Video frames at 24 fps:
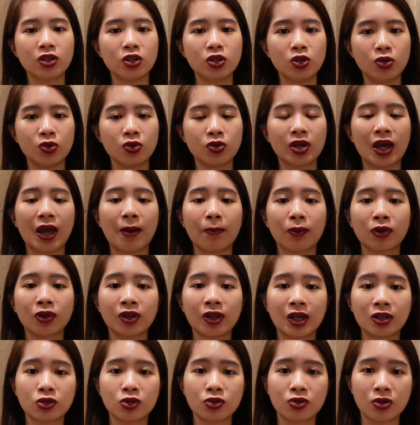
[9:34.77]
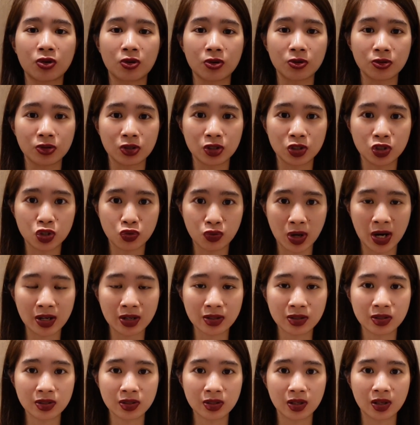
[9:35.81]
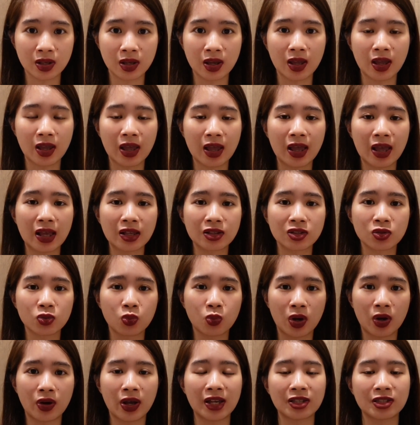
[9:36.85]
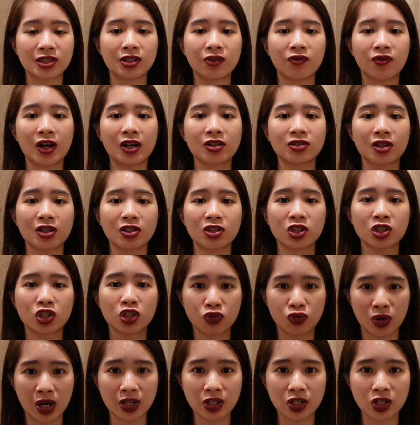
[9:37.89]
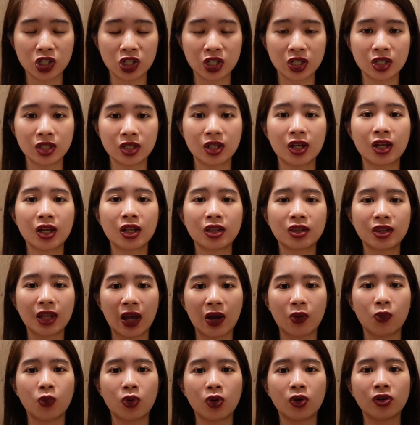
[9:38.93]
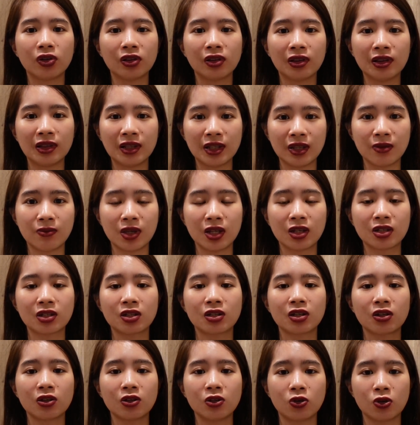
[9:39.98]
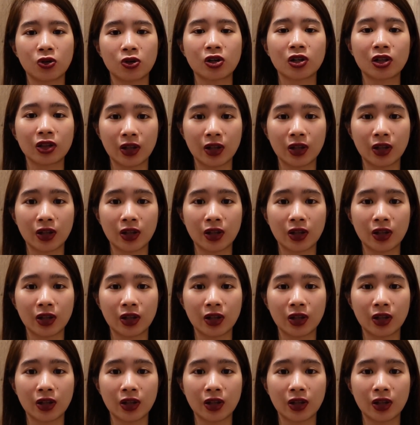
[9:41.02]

you can play to your own strengths, as well as devise a strategy that will limit your